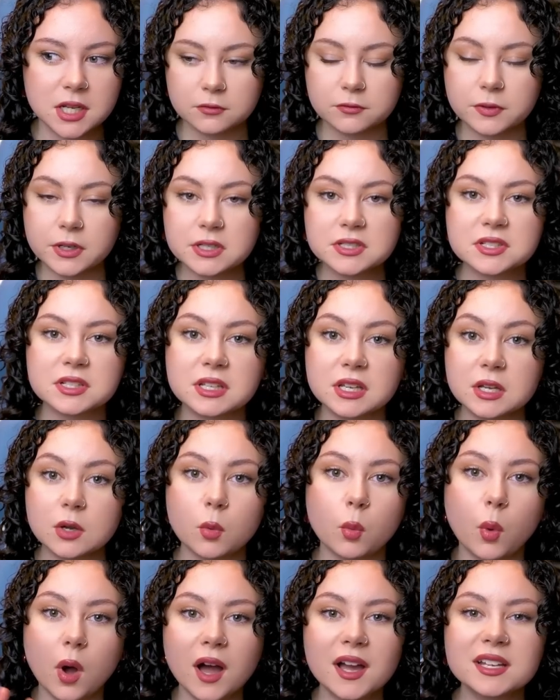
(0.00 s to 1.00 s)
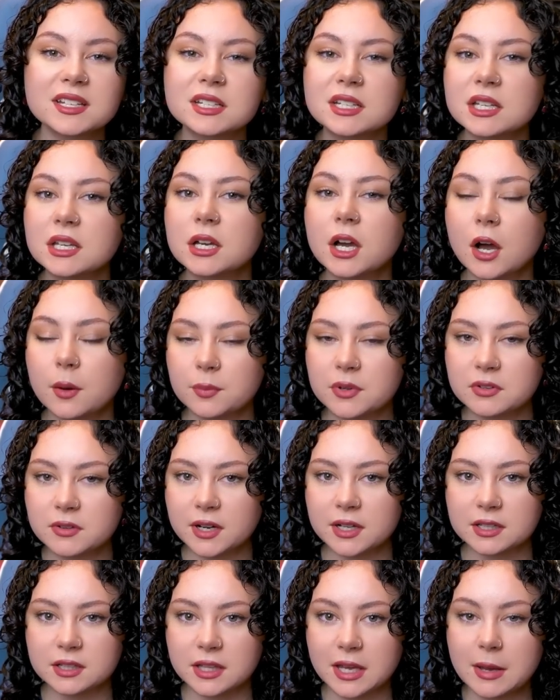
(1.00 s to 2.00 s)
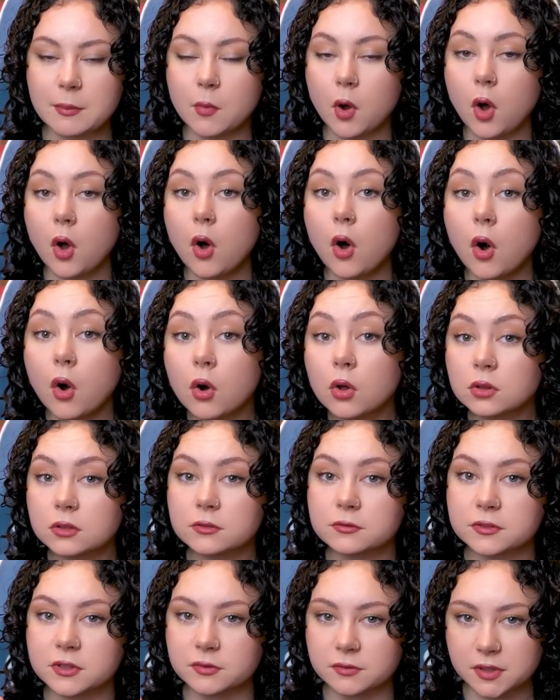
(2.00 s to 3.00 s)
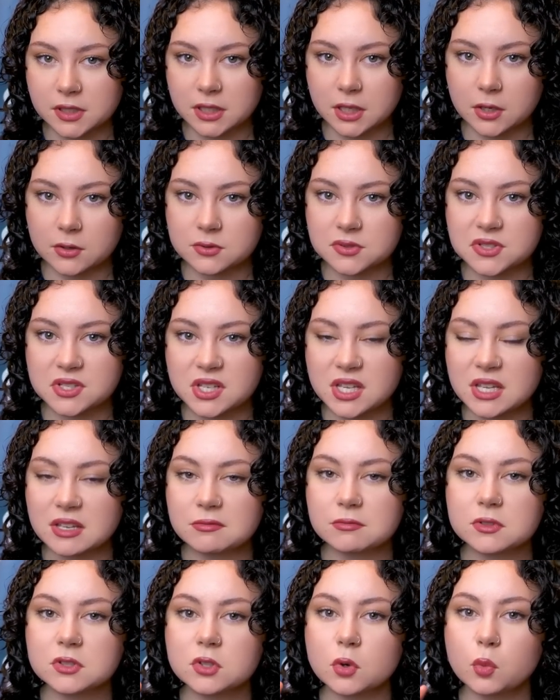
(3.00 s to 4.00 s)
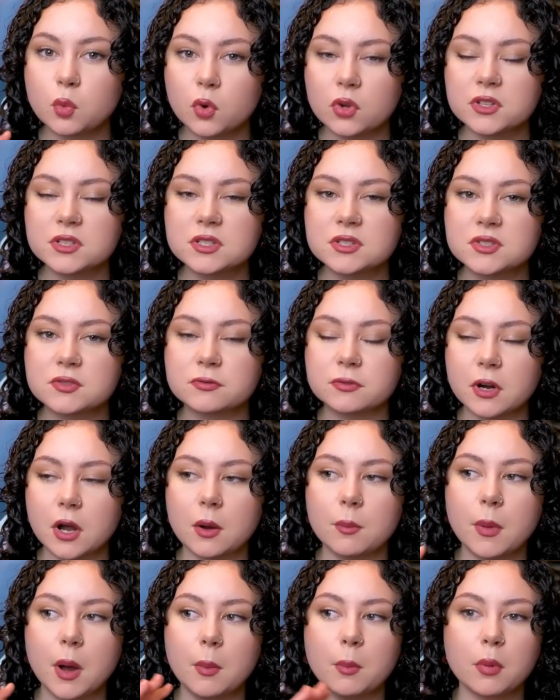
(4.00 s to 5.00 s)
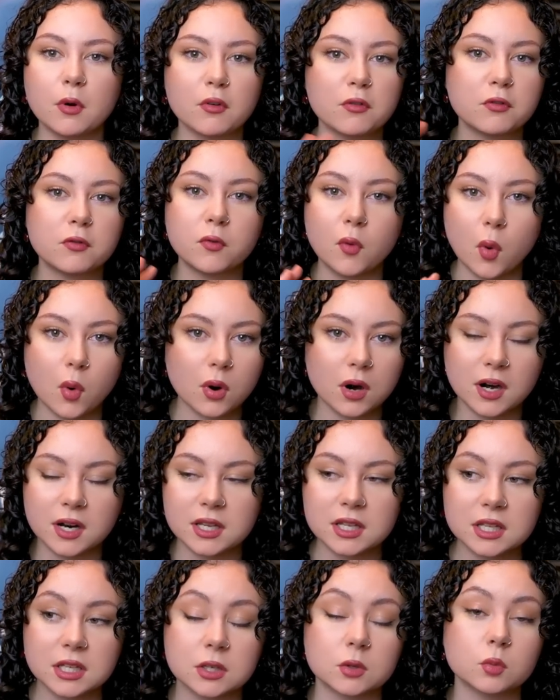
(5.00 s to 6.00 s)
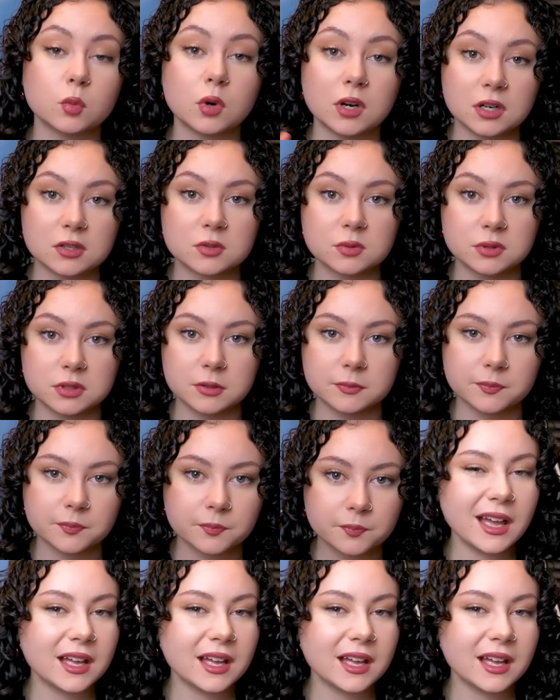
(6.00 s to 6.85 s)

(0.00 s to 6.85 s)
Firstly, why did he copyright claim all of the videos, even the ones from before he had worked with them?